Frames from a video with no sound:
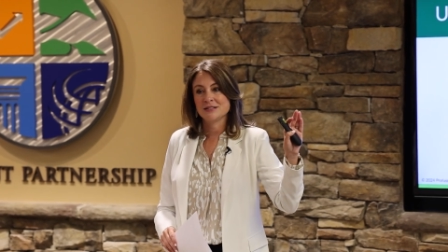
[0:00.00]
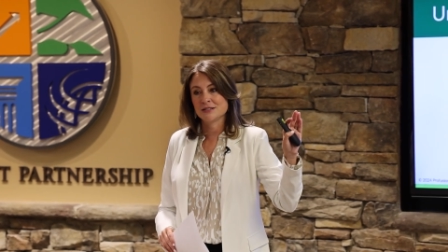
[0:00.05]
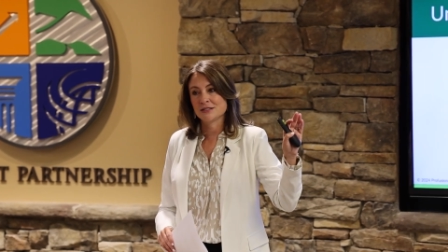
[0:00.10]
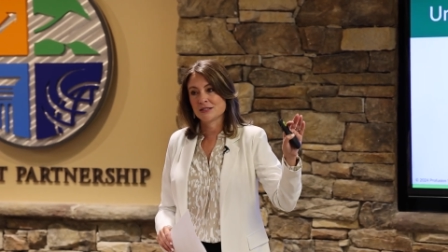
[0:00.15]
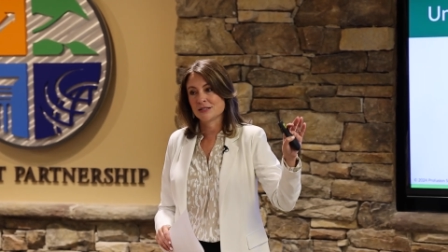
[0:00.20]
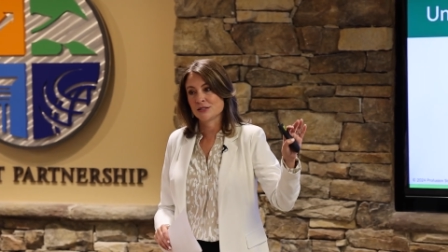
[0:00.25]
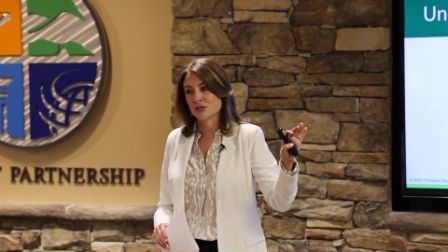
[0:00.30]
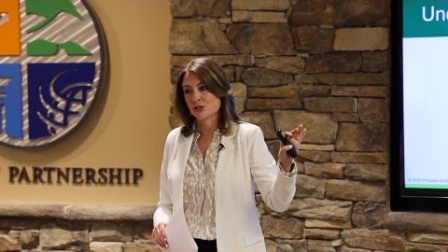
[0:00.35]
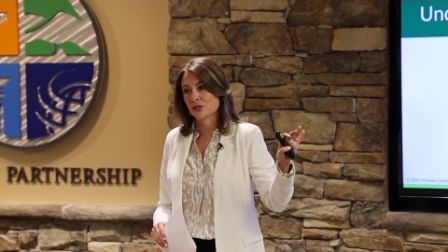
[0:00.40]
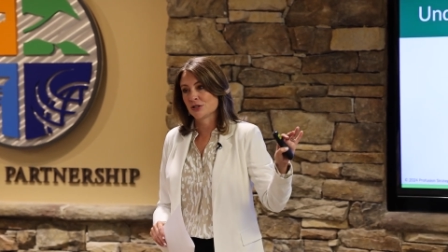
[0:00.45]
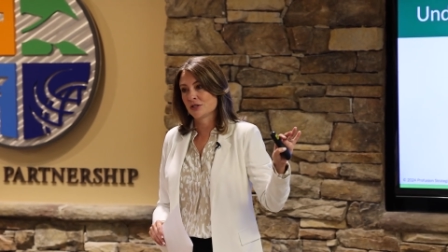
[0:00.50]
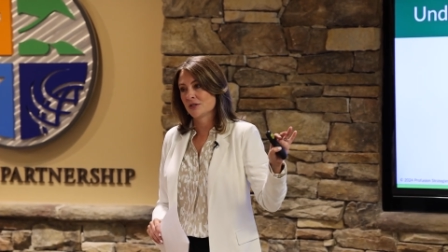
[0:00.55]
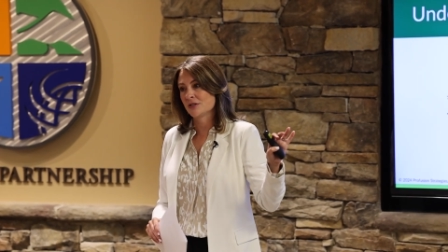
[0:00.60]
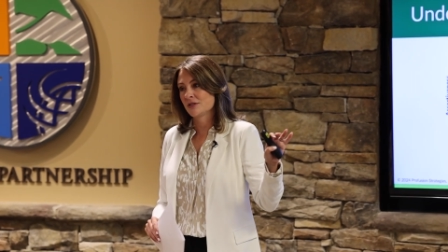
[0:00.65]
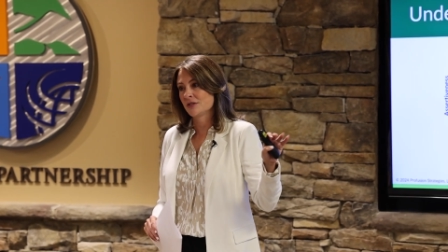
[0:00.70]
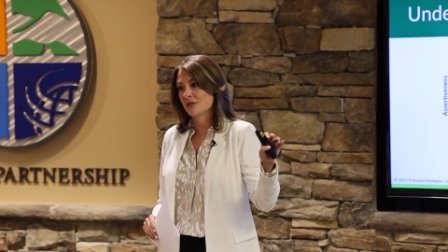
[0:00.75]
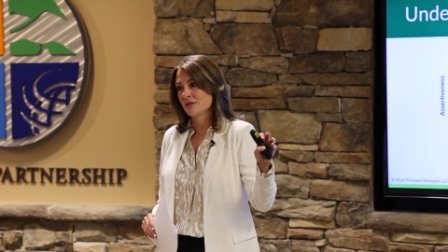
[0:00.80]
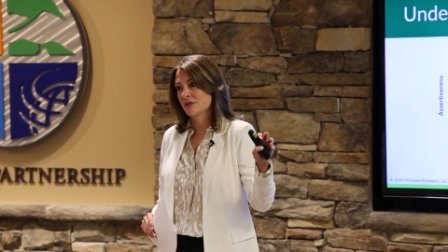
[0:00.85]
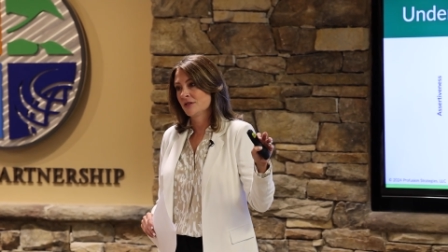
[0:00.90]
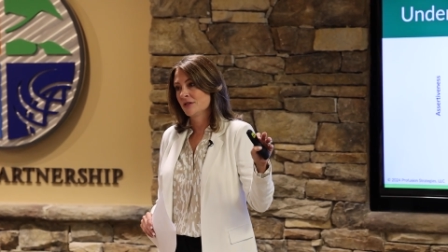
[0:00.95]

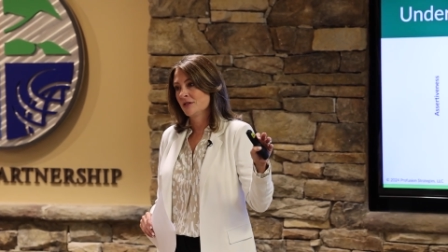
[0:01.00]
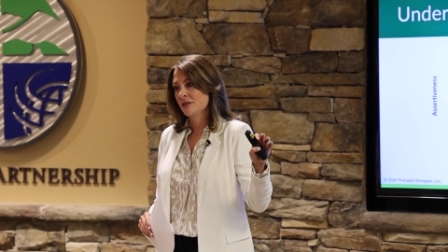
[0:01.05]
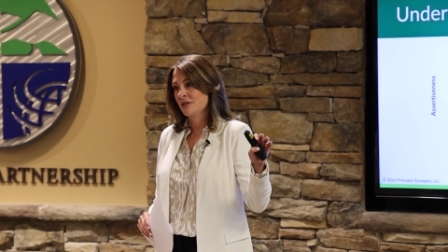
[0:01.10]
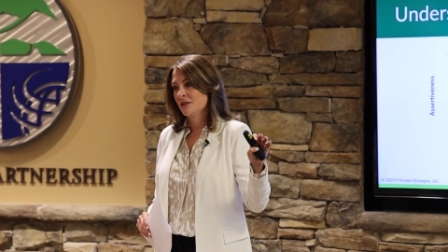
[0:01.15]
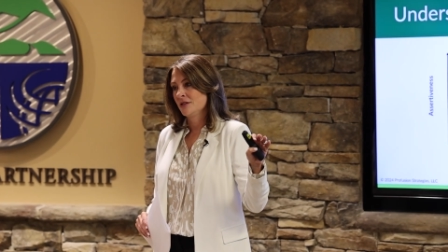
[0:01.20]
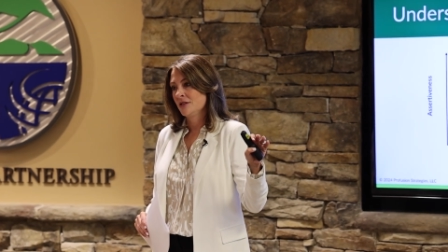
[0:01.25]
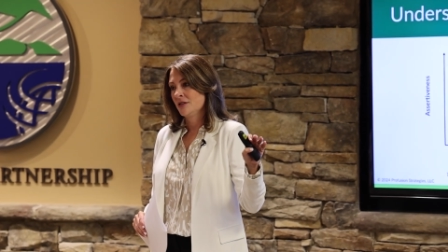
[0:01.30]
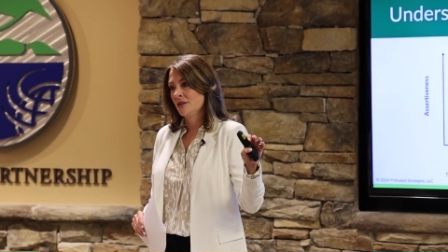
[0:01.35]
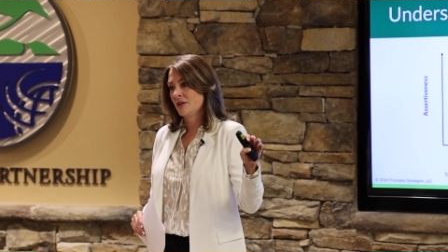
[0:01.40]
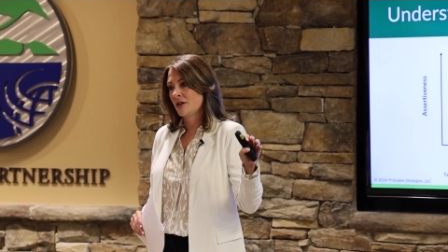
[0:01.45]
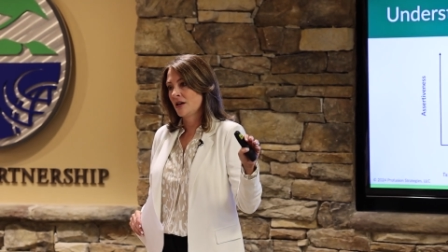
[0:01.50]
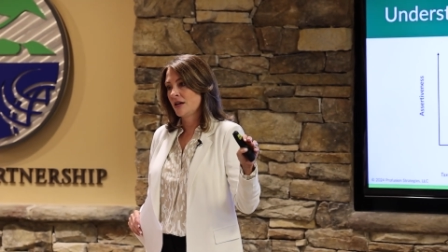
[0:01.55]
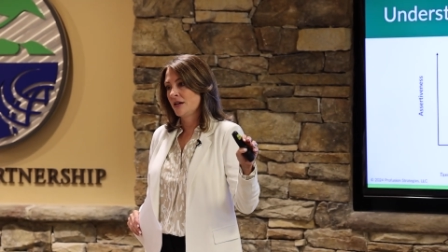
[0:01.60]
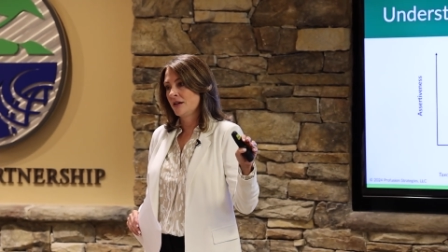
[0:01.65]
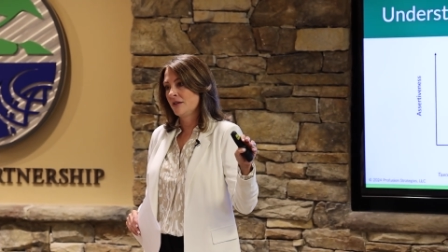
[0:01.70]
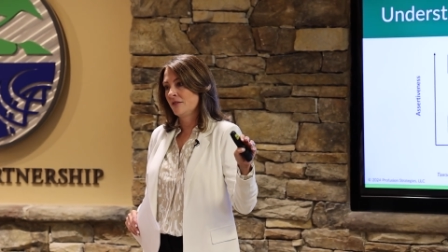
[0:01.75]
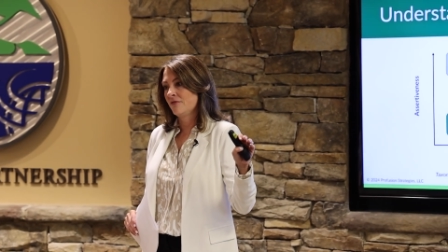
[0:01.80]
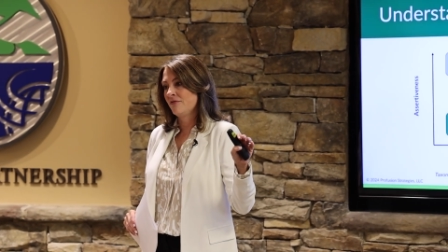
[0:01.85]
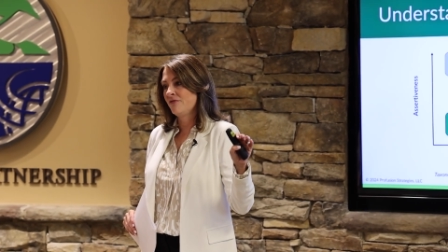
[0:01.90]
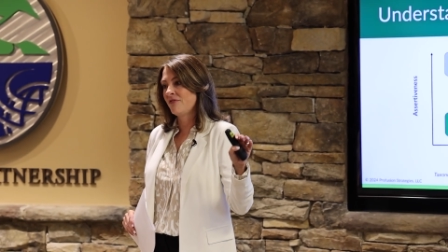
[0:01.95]
decisions,
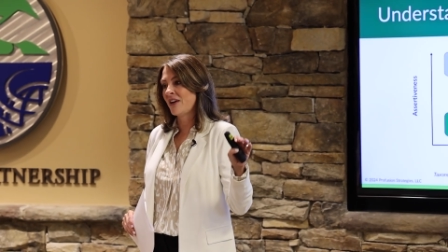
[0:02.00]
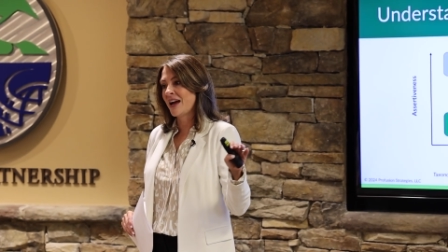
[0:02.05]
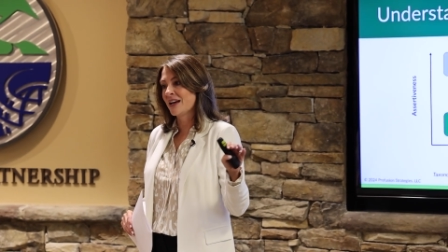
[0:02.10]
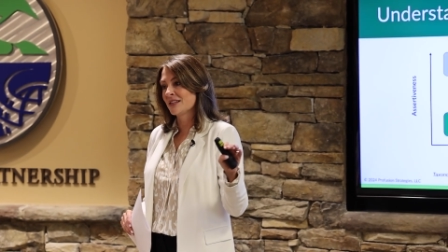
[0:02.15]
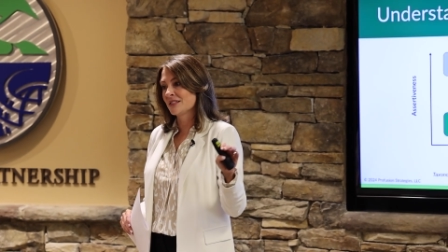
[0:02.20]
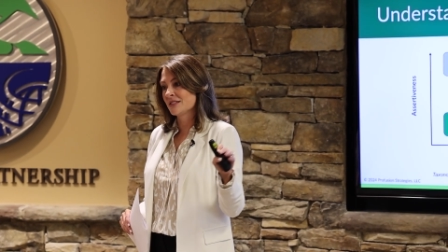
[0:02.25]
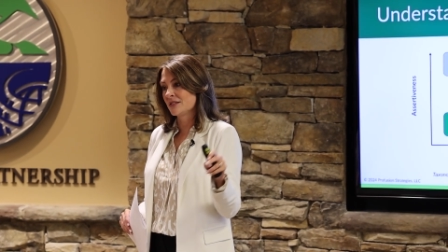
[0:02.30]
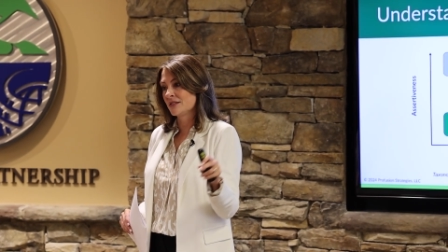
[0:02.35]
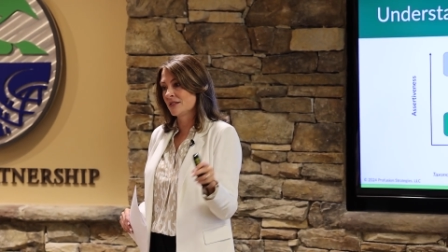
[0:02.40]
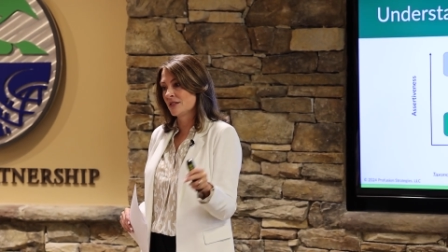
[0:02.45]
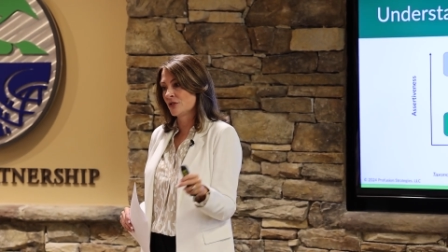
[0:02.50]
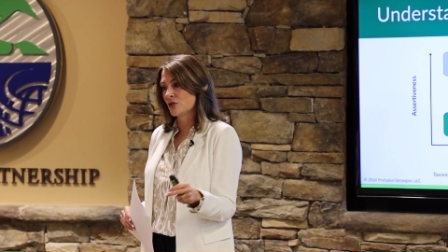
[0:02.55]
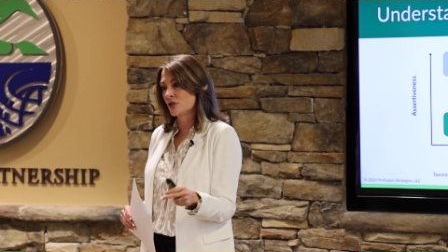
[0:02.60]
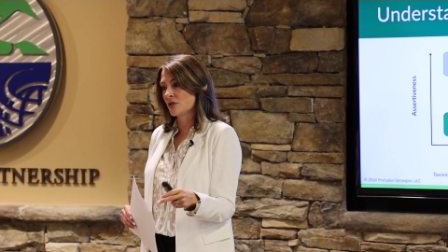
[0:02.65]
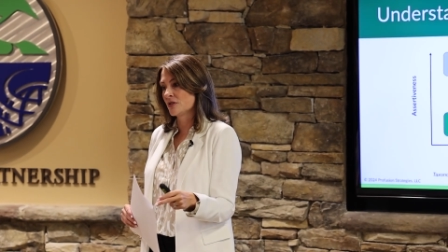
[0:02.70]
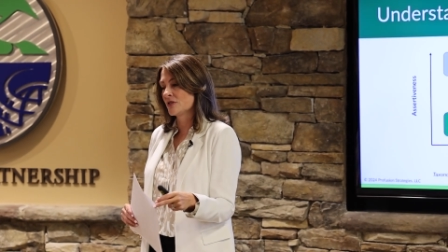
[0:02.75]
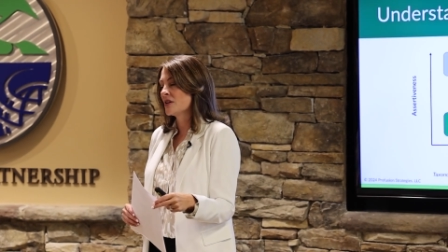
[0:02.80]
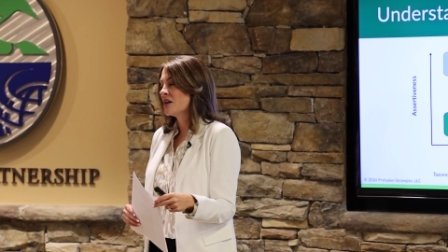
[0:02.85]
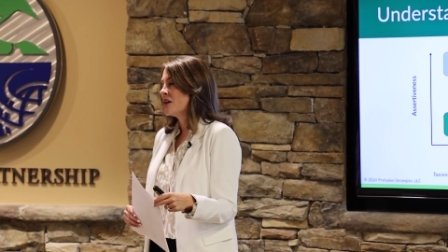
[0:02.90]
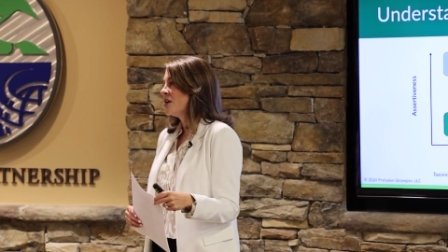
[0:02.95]
right? Fast
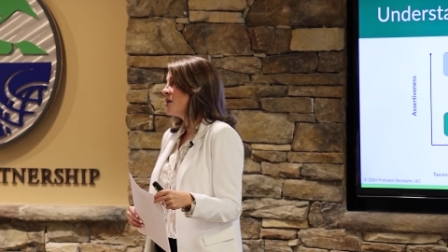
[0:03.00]
decisions